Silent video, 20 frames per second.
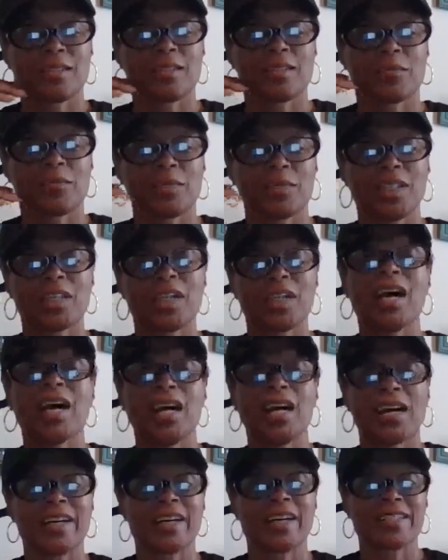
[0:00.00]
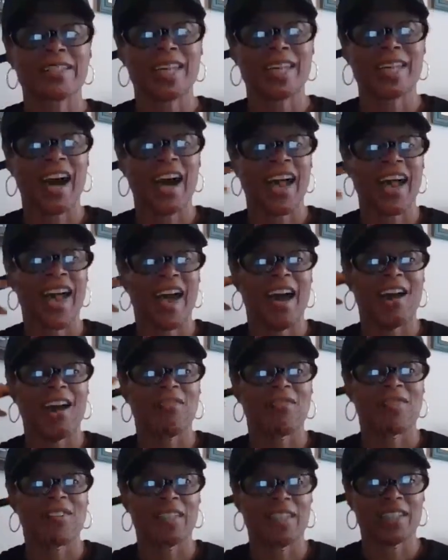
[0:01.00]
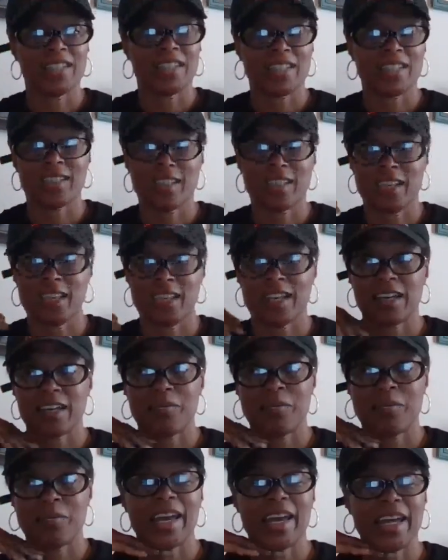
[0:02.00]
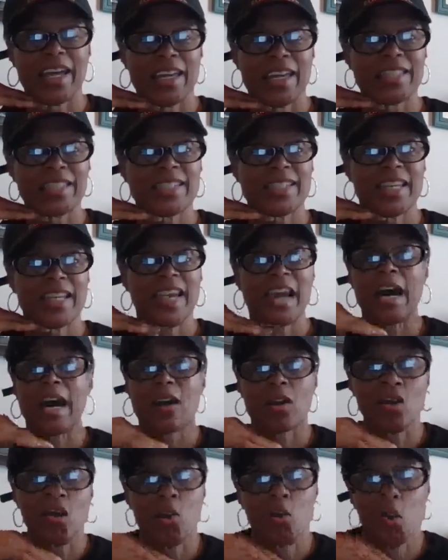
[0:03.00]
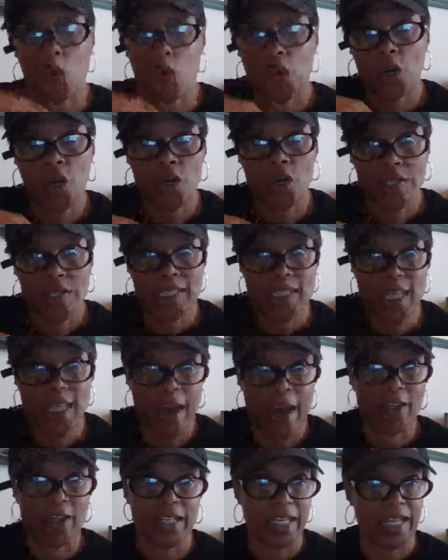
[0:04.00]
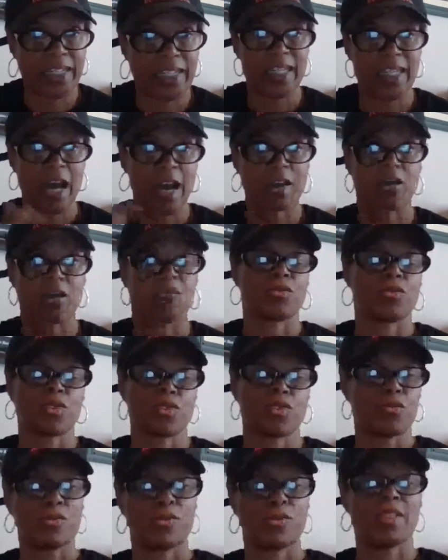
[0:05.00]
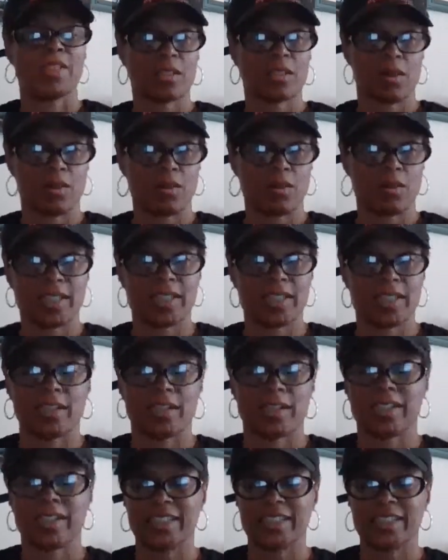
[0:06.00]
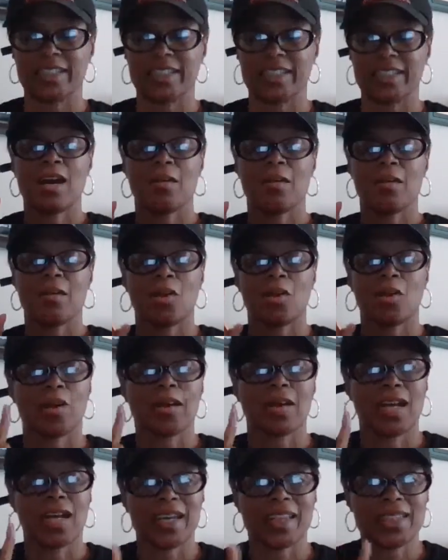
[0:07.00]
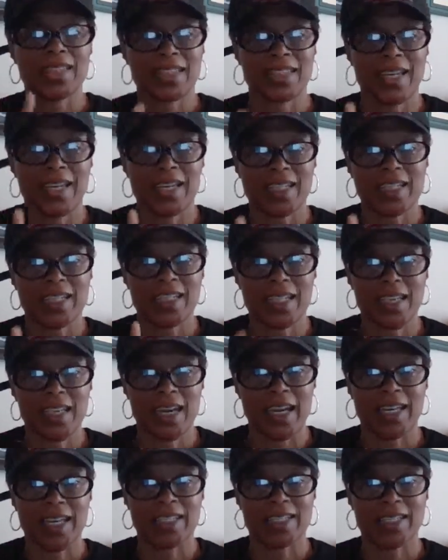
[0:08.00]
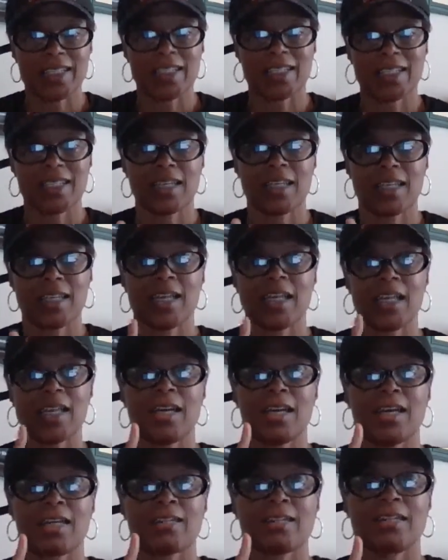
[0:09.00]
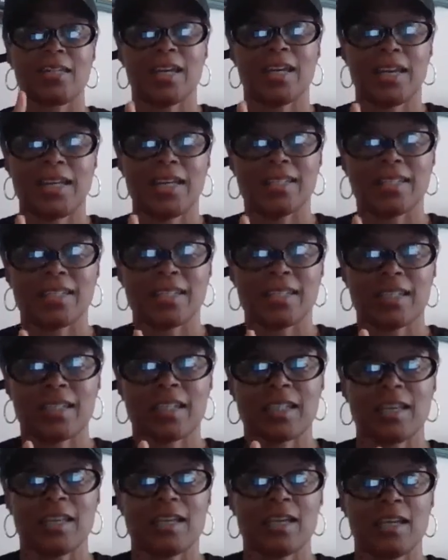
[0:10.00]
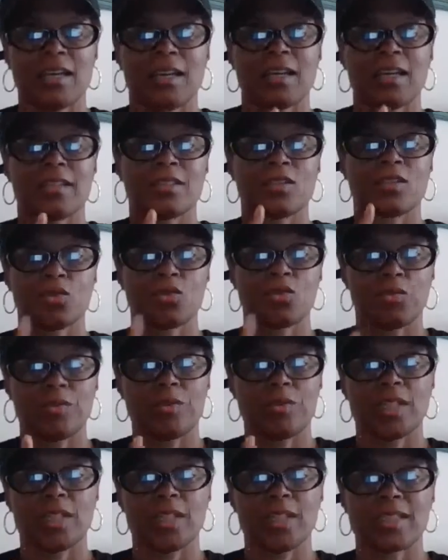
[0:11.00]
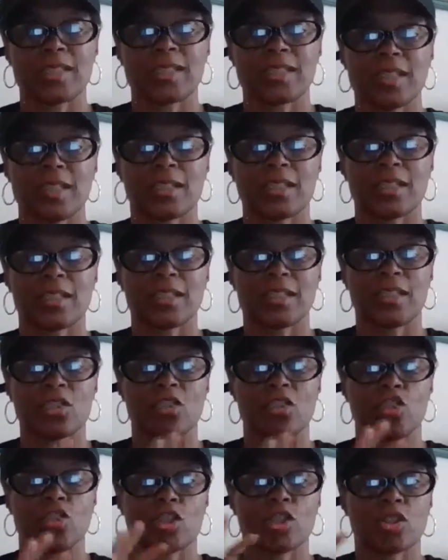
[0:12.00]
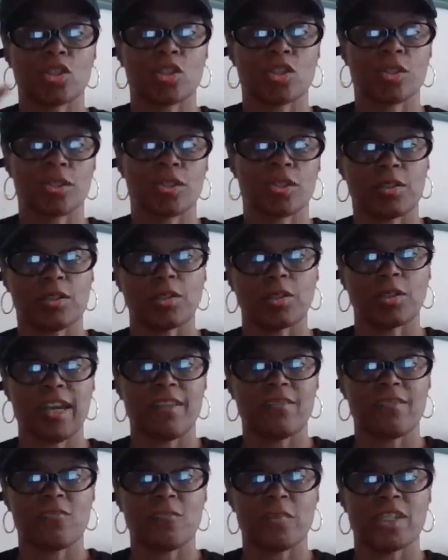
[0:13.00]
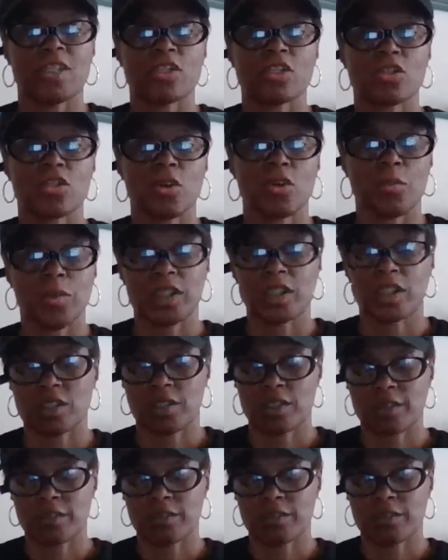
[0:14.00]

because I have this thing in my head saying, I don't work on Saturdays. I don't do this on Saturdays. But when I said yes to this, it just gave me so much.